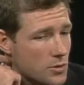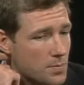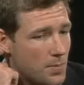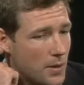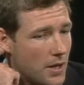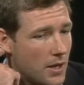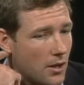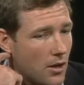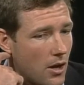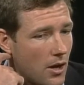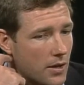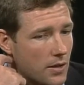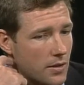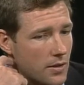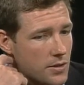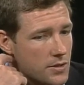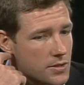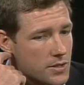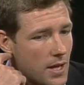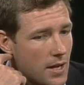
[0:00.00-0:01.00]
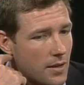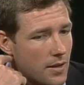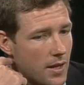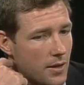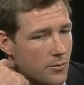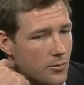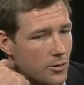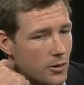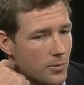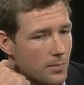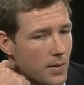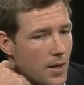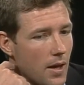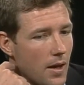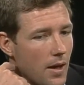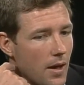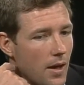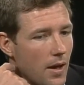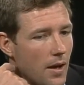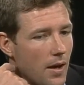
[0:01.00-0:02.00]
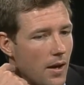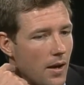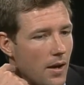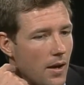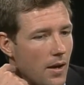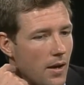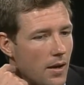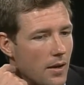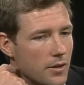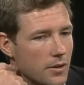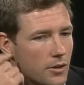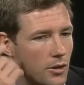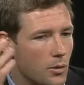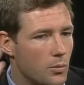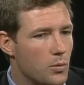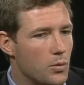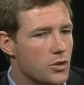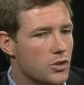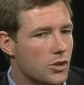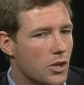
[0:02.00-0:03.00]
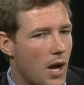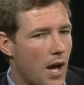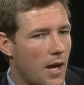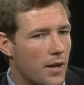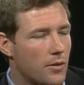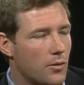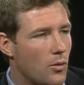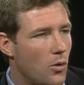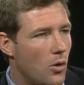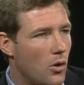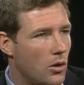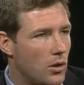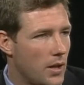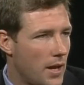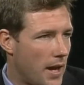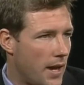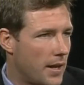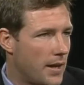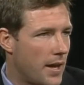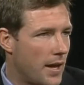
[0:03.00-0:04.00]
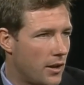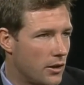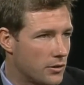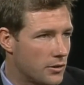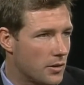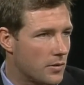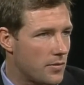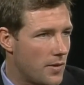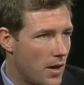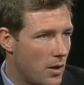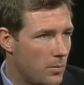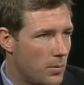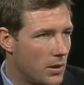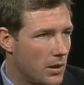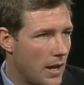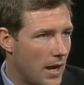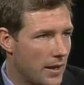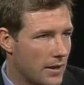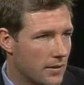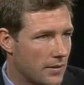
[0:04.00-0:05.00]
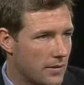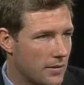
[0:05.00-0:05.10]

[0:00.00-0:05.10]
just being on the set of that film, you know, we shot all handheld and available light.